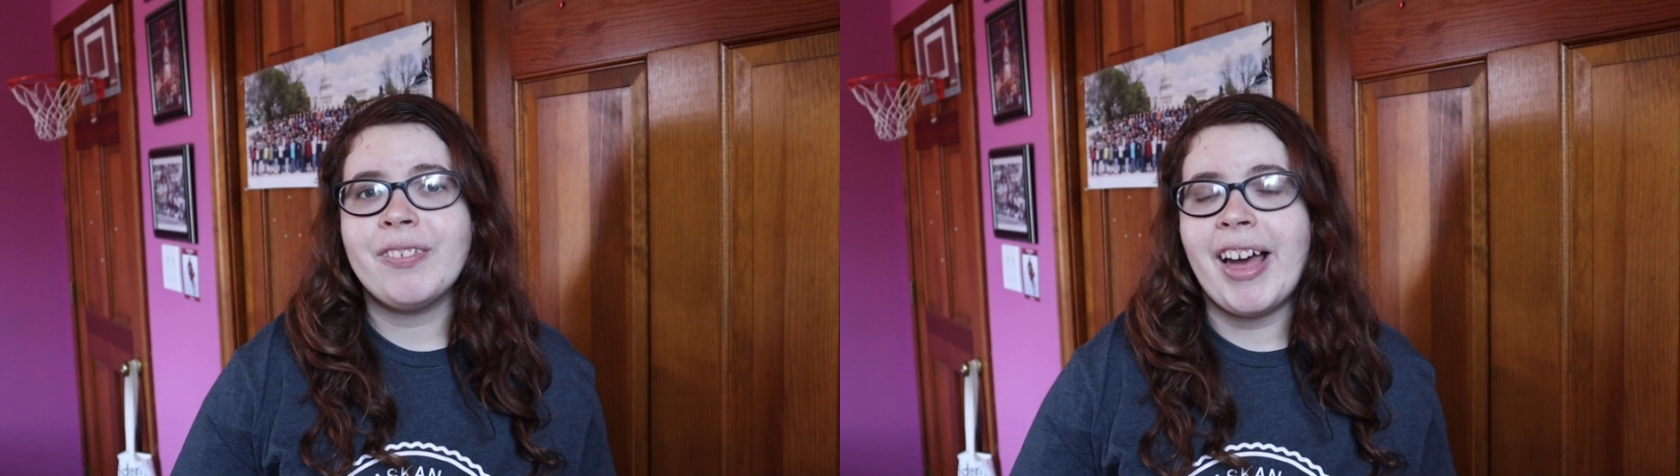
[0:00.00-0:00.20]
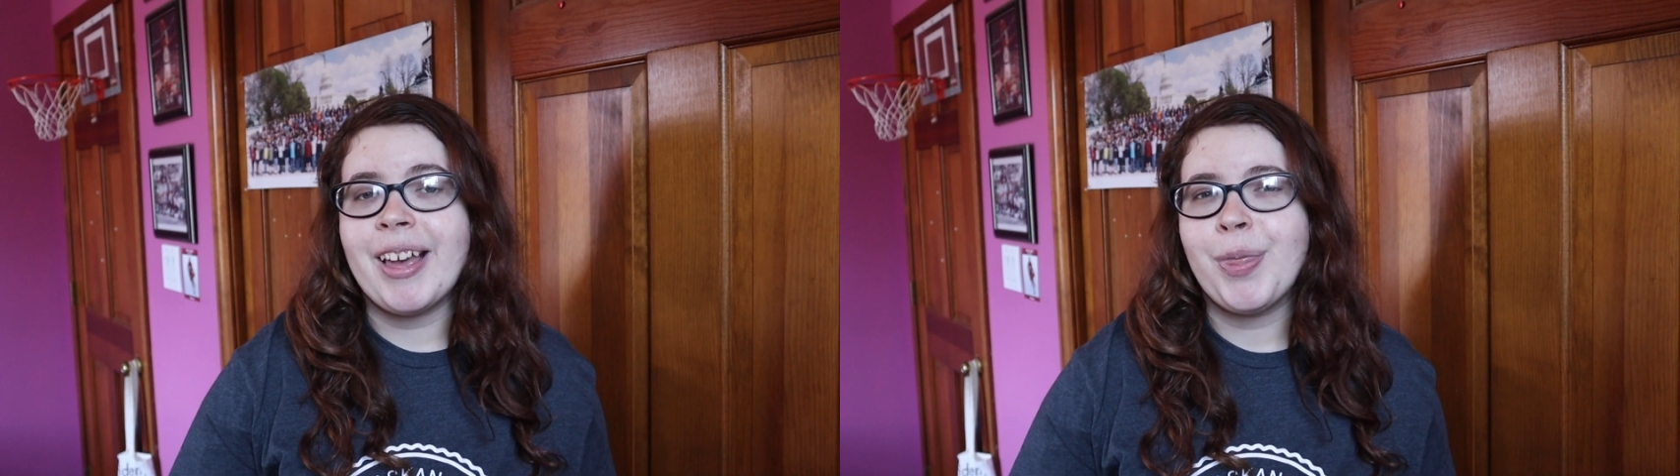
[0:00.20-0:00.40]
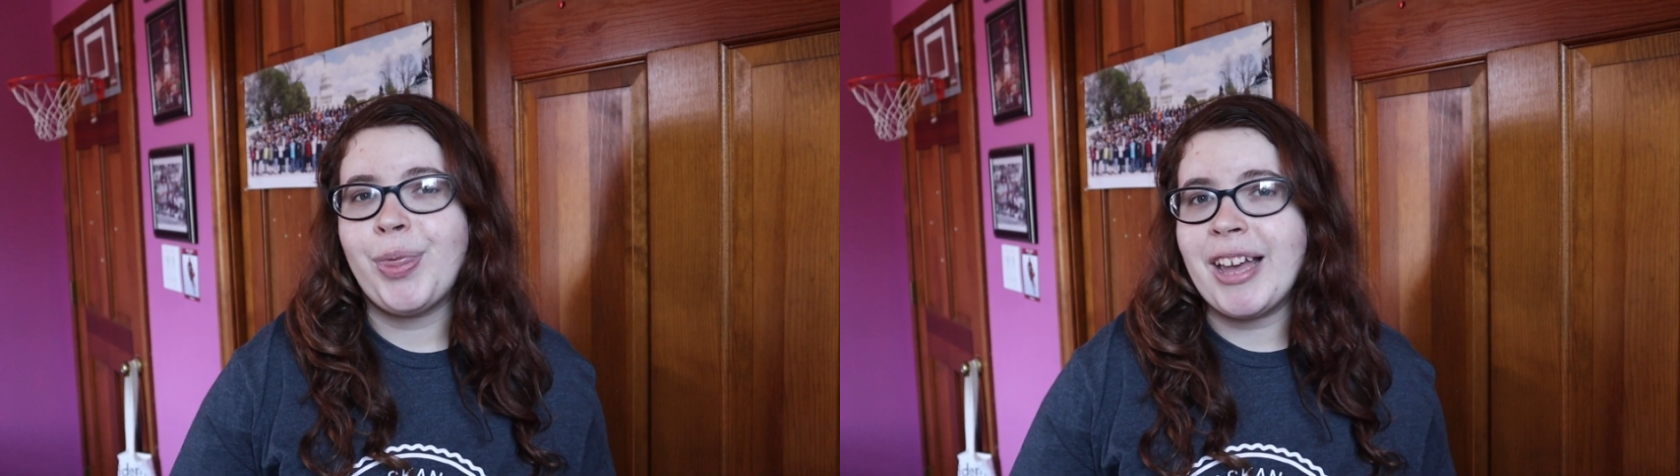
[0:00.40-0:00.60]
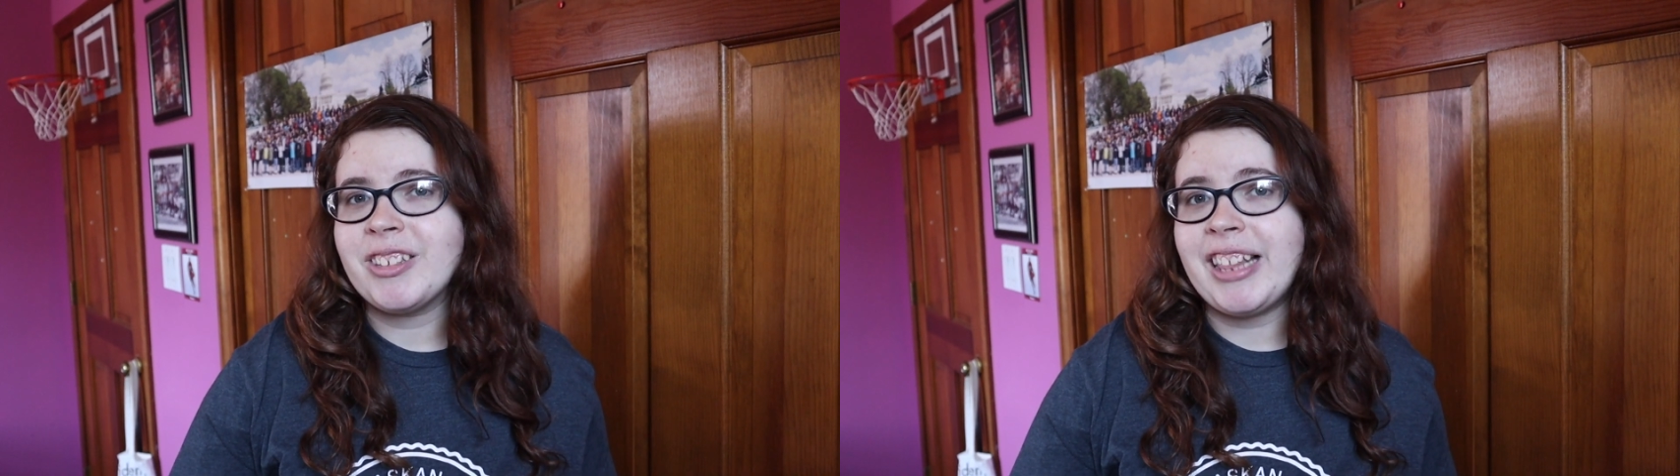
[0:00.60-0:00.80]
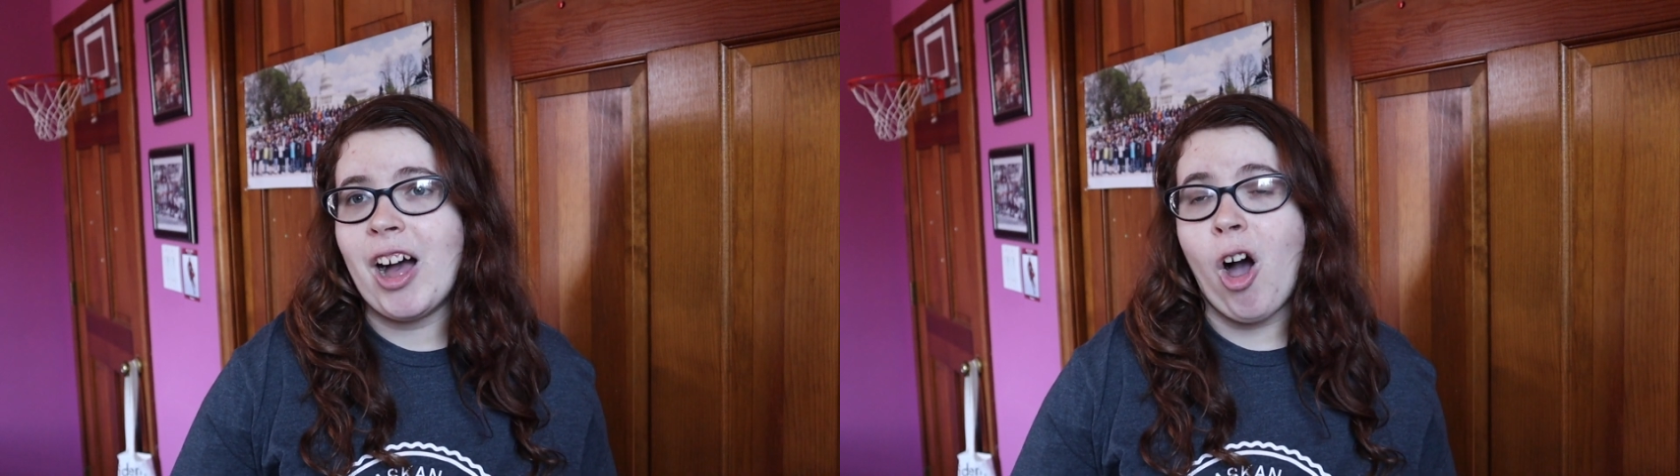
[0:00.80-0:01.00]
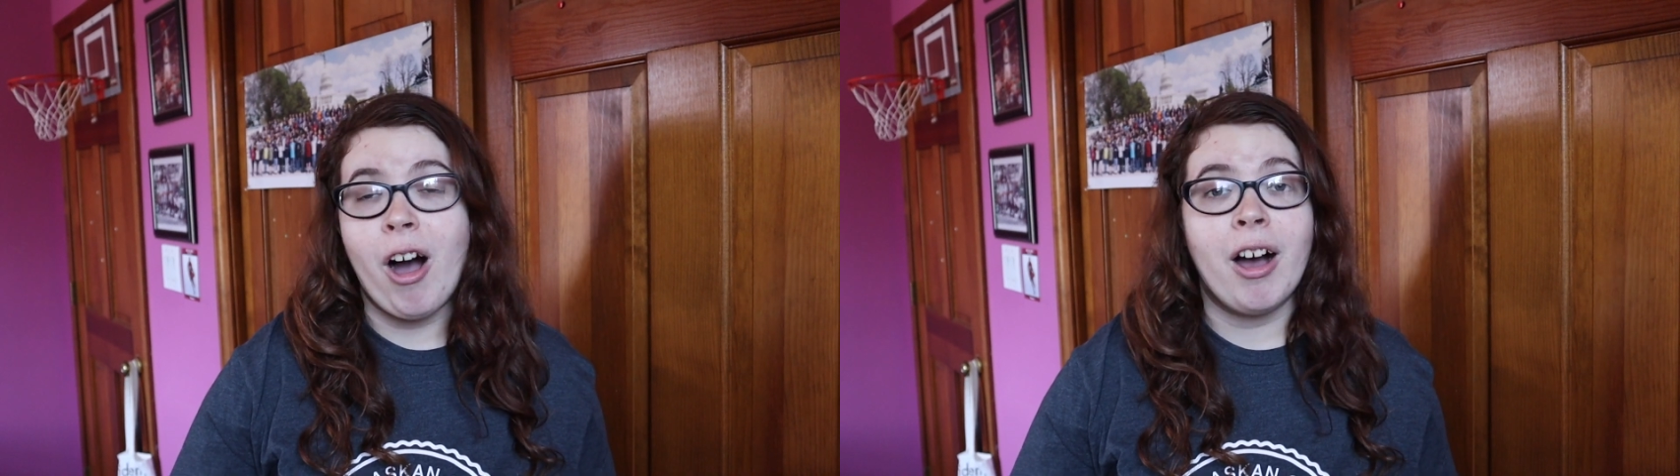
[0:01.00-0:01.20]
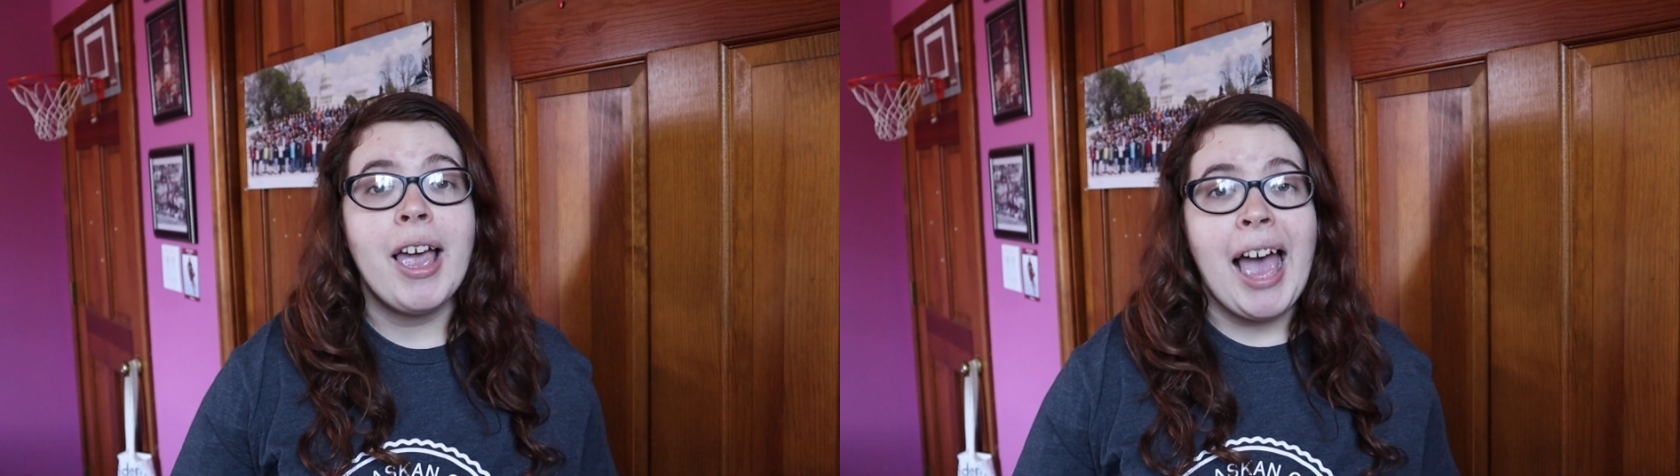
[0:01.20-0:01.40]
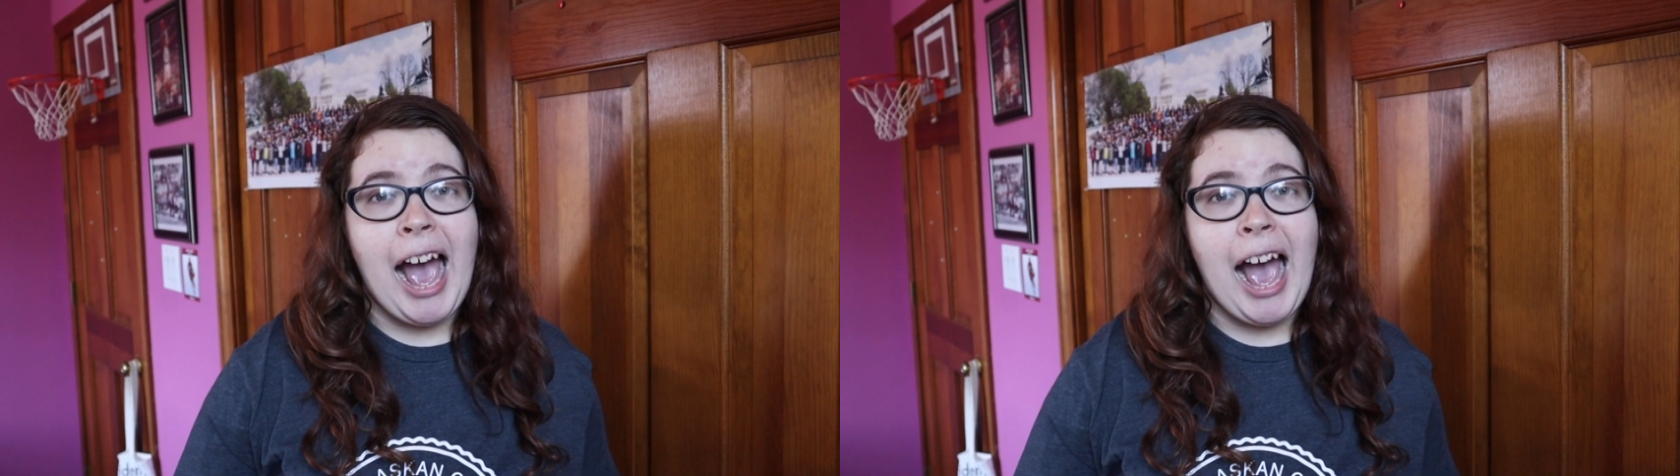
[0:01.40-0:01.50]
like things that are